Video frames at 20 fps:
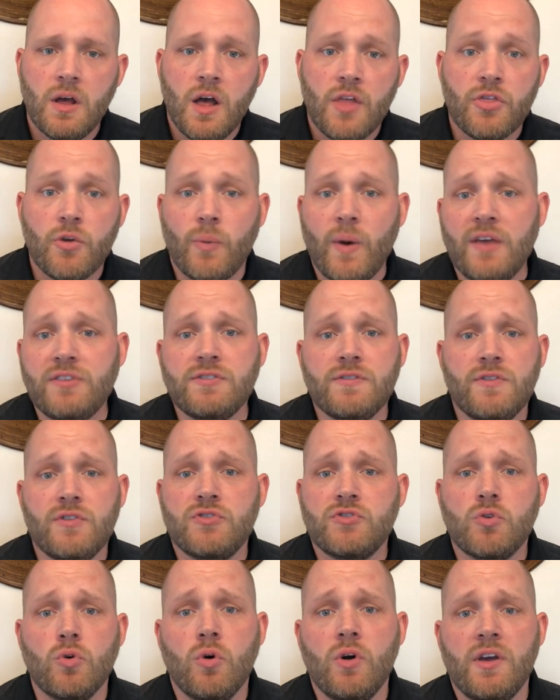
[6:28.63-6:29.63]
The rest of the
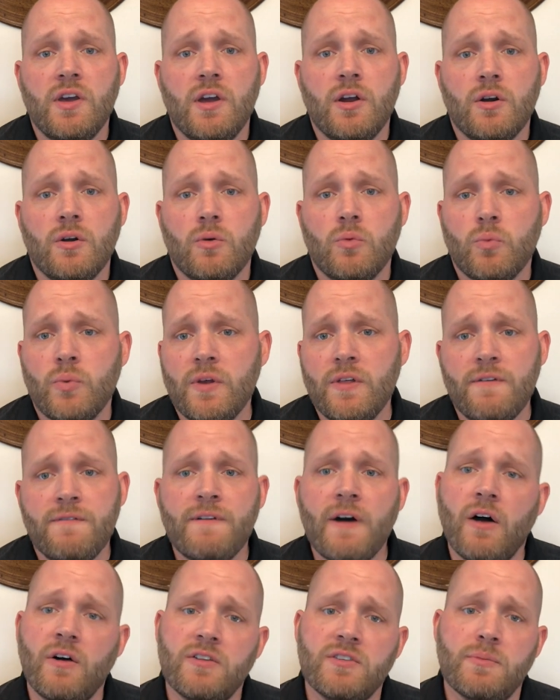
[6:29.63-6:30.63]
school year really
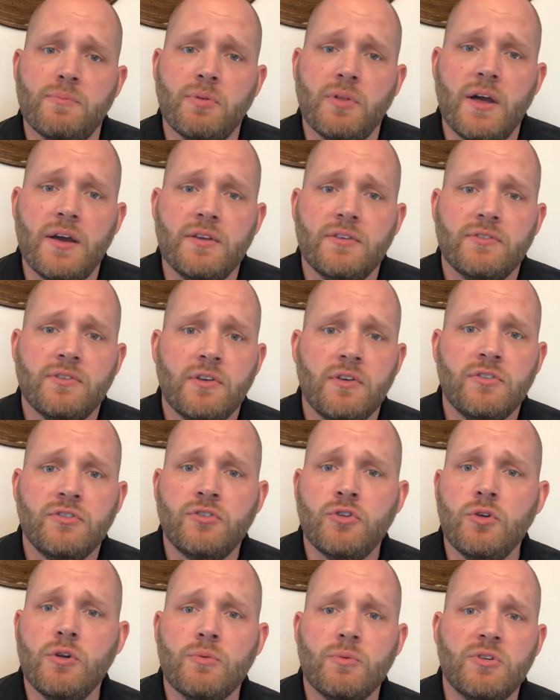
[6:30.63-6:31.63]
fell into place.
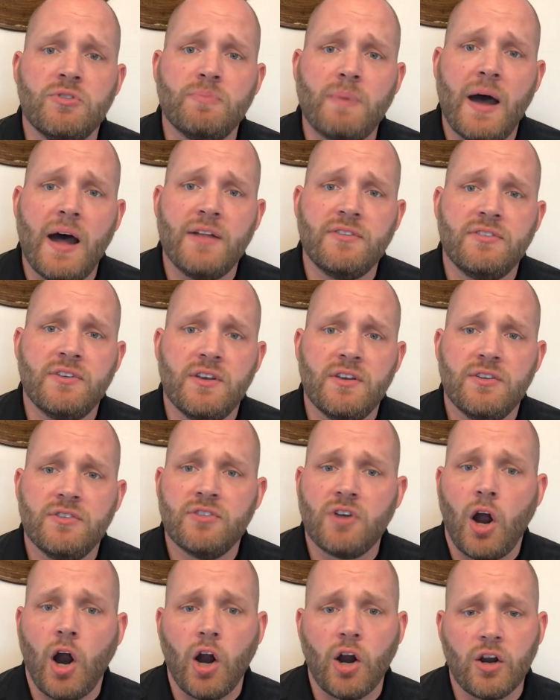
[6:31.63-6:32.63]
Student responses,
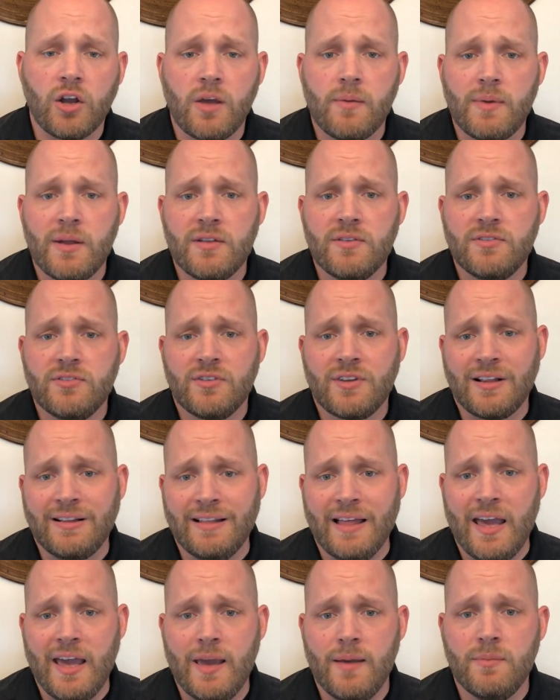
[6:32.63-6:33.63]
arguments,
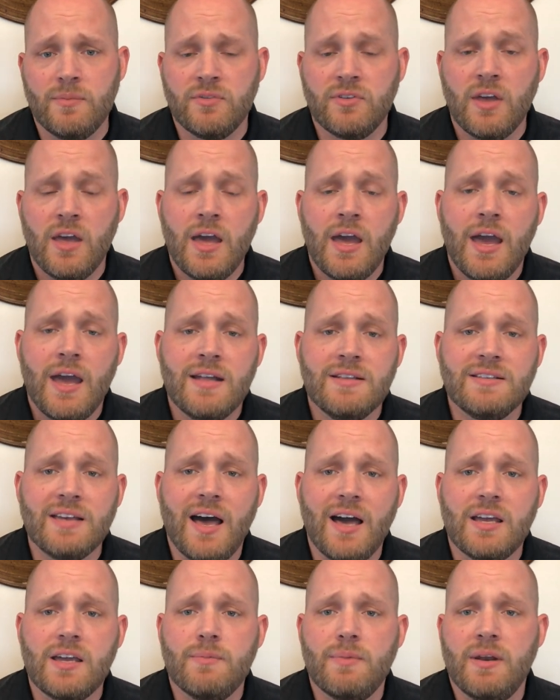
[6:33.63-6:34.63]
claims, and
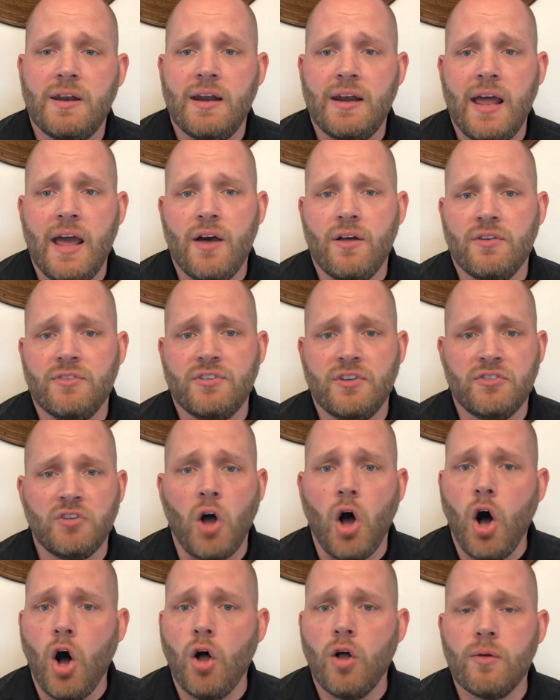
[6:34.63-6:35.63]
document analysis
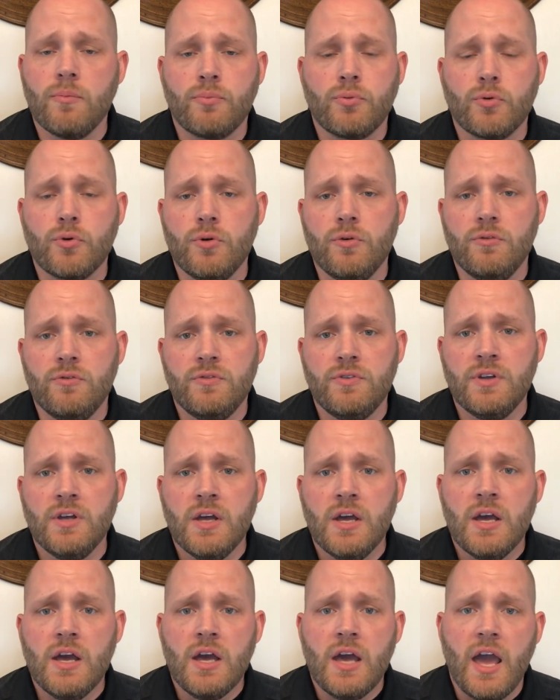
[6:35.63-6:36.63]
all improved,
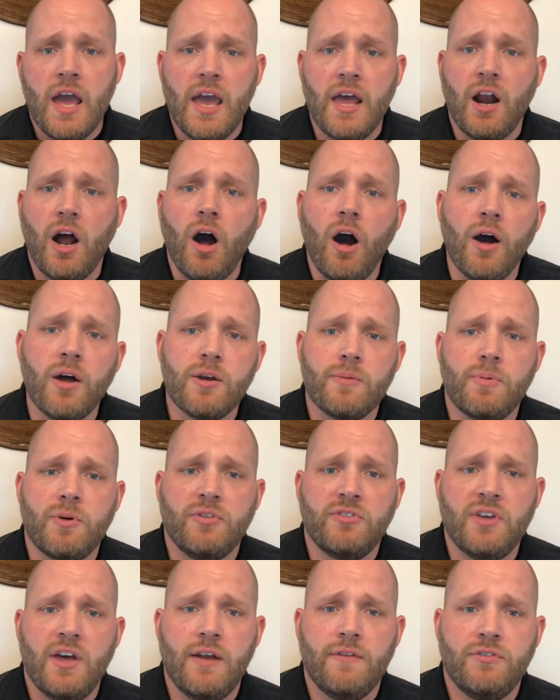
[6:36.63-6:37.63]
and
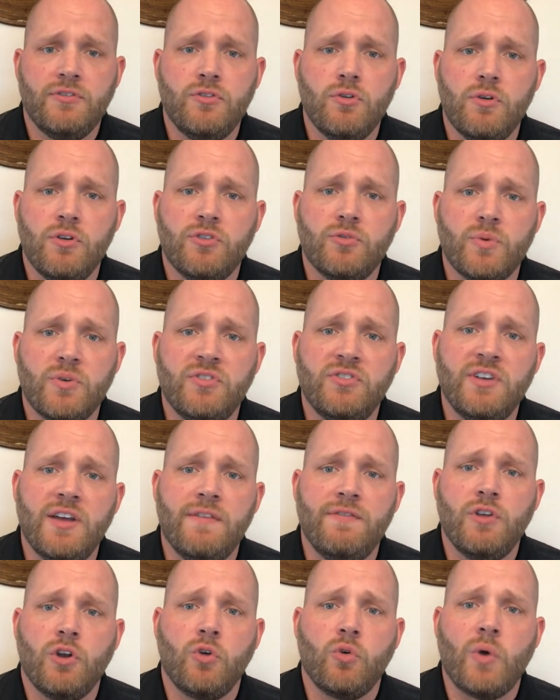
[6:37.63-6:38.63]
100% of students
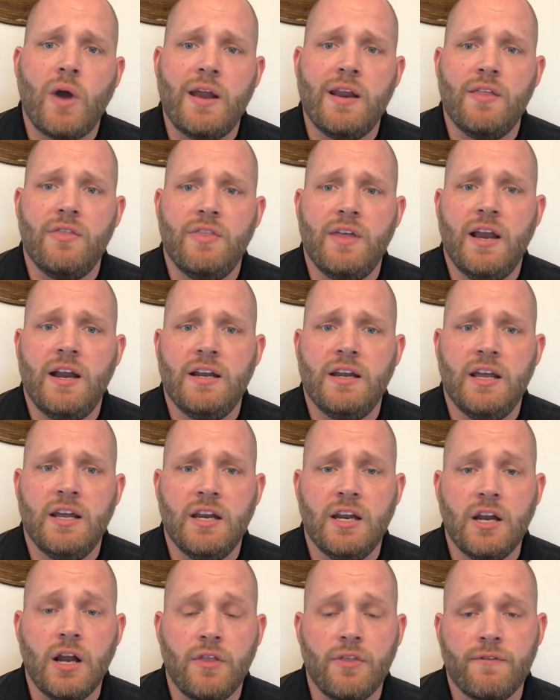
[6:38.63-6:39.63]
received the credit they
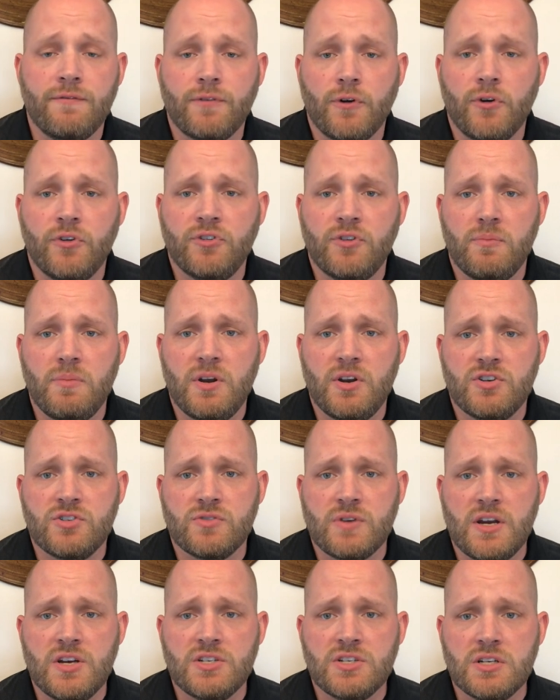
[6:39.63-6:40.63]
needed on the first
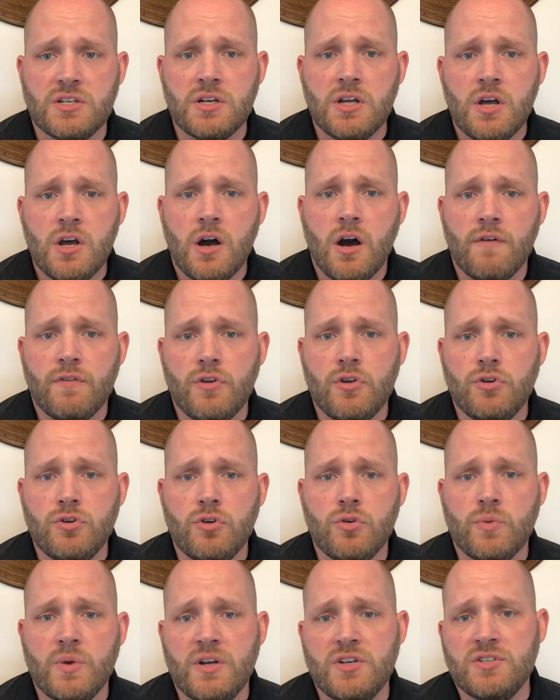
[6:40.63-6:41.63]
administration of the
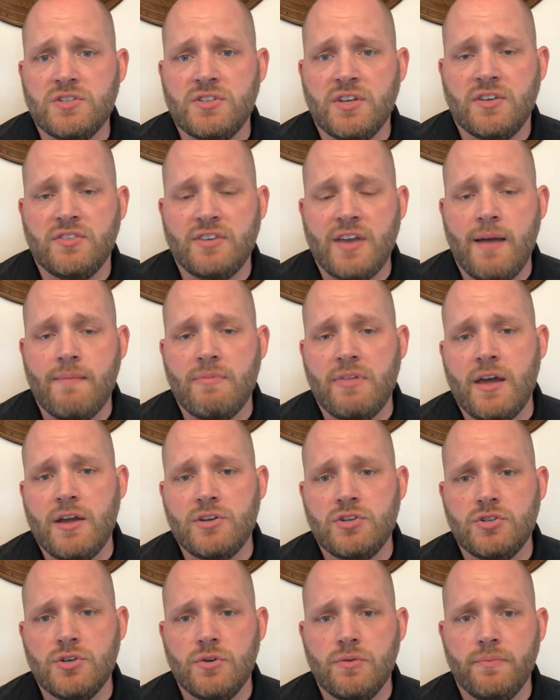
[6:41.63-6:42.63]
new Regents exam that
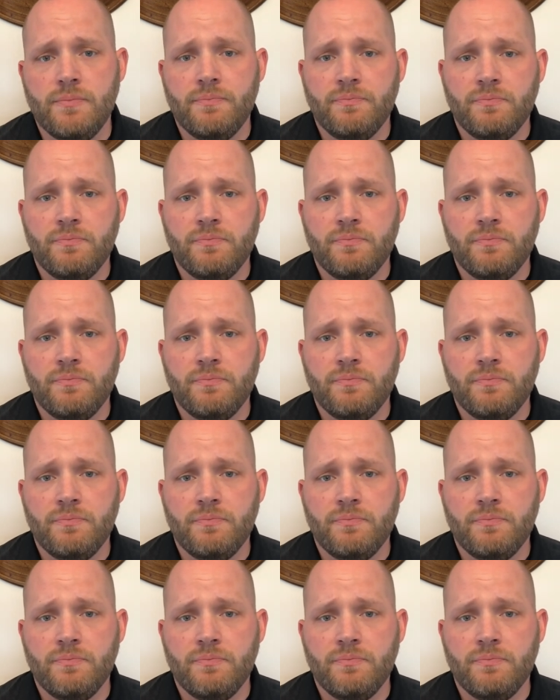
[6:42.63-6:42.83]
June.